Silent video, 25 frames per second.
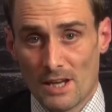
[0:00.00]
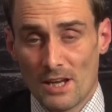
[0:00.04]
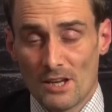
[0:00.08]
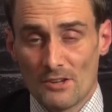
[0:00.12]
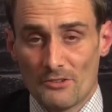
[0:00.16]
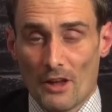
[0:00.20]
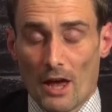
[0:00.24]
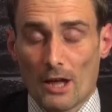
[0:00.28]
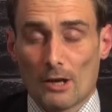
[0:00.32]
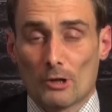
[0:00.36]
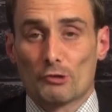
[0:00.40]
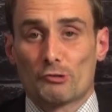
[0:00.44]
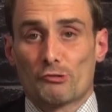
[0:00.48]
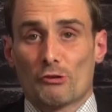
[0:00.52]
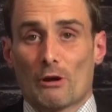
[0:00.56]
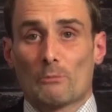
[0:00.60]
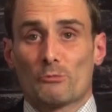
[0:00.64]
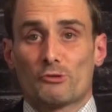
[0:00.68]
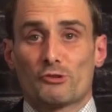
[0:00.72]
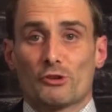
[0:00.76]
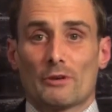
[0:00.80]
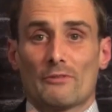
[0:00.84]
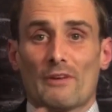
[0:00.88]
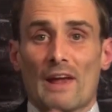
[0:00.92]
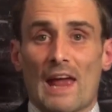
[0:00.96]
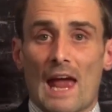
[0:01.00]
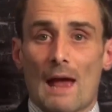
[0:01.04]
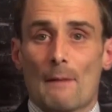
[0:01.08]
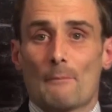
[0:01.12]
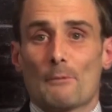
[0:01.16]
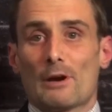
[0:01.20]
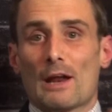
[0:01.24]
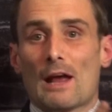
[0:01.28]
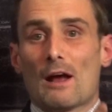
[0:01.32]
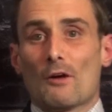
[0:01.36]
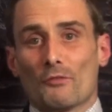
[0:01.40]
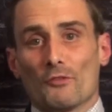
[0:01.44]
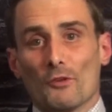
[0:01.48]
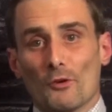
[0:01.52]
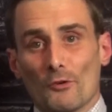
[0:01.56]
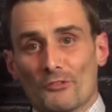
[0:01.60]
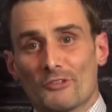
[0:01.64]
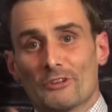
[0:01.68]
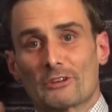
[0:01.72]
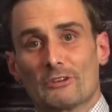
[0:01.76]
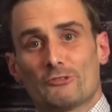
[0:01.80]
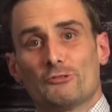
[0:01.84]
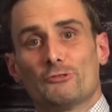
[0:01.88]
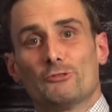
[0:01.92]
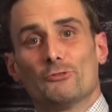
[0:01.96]
Donald Trump should have hammered out those
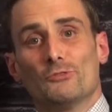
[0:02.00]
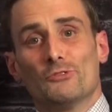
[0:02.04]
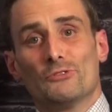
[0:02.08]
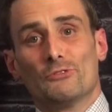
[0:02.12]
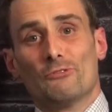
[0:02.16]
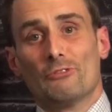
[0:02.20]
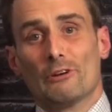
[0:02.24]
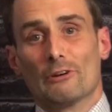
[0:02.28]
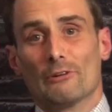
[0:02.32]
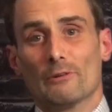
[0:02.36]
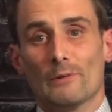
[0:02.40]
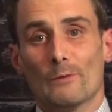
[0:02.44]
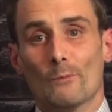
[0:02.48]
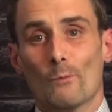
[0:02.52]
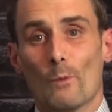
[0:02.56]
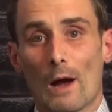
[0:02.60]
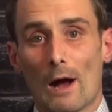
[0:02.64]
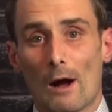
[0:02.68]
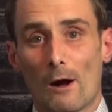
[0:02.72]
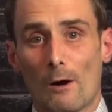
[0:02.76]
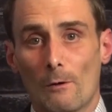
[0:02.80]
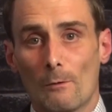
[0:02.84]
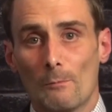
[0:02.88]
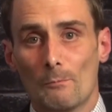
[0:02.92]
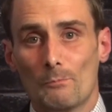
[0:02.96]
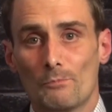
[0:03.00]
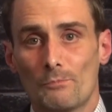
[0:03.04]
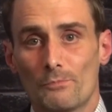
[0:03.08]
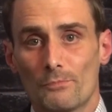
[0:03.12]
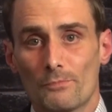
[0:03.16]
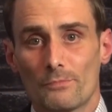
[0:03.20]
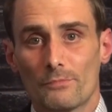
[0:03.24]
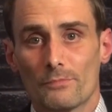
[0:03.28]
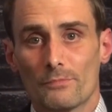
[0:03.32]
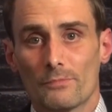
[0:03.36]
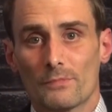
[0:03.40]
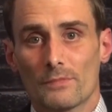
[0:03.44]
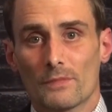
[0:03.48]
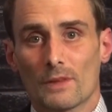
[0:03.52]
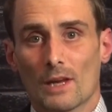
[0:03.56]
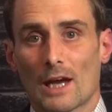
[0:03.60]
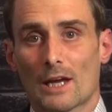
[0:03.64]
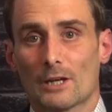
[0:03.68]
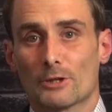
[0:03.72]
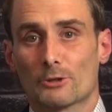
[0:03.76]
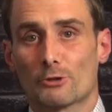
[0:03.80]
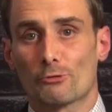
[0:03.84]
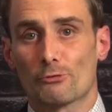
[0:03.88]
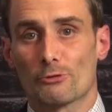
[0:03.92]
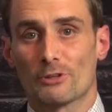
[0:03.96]
issues very well.
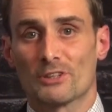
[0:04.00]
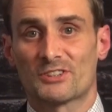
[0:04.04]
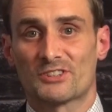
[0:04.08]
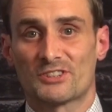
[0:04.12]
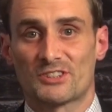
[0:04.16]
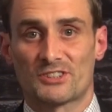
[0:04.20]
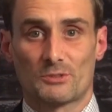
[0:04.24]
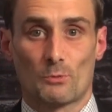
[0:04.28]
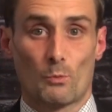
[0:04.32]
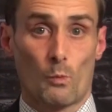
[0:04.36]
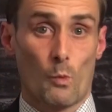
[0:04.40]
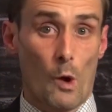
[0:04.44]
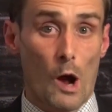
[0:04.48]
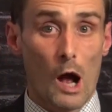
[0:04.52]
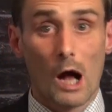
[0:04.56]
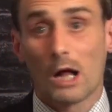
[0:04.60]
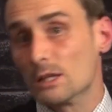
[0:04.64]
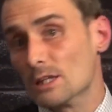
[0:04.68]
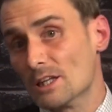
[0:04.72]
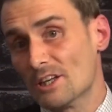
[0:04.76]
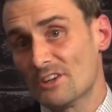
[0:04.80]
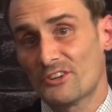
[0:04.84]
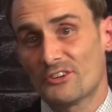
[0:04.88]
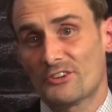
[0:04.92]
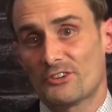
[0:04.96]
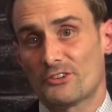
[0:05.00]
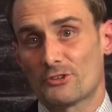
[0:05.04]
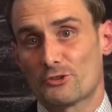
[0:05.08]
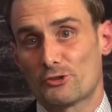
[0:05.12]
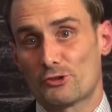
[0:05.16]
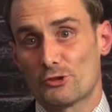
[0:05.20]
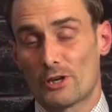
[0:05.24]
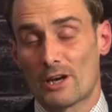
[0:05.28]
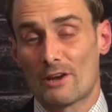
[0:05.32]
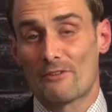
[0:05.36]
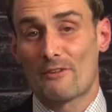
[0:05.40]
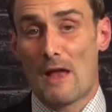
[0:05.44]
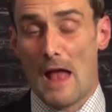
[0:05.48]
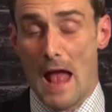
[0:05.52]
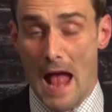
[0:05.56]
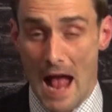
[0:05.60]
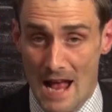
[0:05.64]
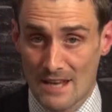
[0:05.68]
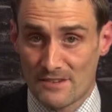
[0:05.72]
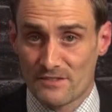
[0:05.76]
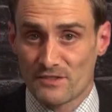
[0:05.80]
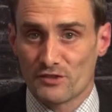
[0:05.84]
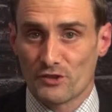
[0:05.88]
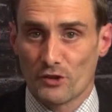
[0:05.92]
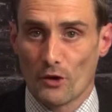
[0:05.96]
And Chris Wallace should have
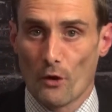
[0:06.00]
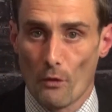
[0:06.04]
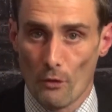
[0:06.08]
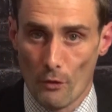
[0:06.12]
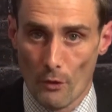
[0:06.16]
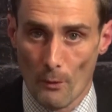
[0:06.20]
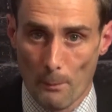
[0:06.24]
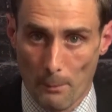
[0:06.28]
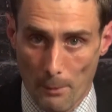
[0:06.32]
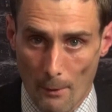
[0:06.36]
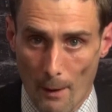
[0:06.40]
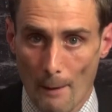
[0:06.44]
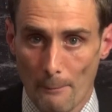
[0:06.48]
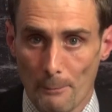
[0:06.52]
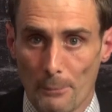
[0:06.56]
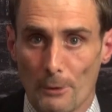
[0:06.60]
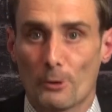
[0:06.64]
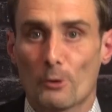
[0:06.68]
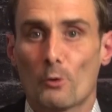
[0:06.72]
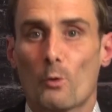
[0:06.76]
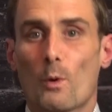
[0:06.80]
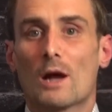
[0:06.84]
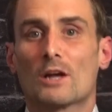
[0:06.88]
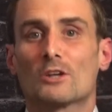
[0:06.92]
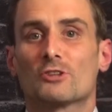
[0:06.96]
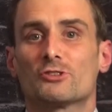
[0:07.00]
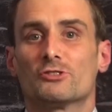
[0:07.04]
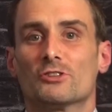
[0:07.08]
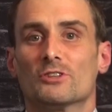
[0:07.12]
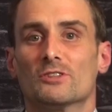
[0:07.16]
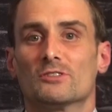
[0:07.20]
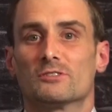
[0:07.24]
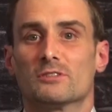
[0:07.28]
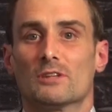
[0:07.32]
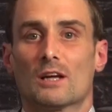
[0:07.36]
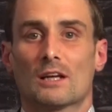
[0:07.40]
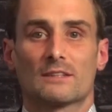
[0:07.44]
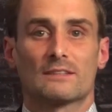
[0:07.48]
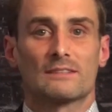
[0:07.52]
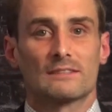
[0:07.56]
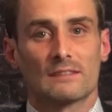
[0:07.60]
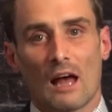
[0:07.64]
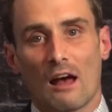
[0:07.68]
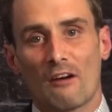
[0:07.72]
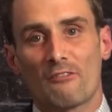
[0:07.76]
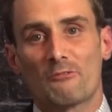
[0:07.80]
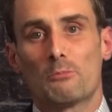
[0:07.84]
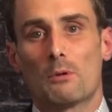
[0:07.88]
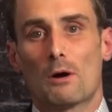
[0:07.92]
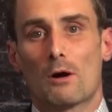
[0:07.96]
asked the proper questions, not
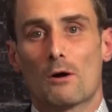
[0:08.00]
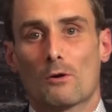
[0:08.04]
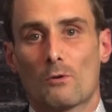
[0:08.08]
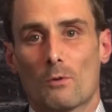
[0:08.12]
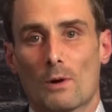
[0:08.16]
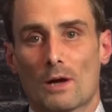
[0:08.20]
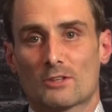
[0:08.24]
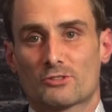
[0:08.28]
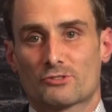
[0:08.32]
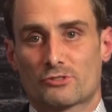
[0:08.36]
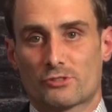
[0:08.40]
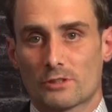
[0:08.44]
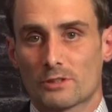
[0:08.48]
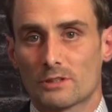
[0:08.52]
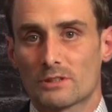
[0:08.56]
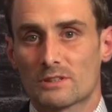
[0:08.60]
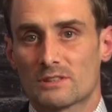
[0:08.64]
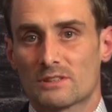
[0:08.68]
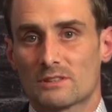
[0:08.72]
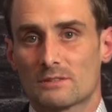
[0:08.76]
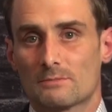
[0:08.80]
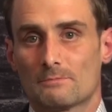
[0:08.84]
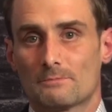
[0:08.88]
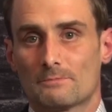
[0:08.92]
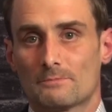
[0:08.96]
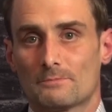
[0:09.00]
softball questions.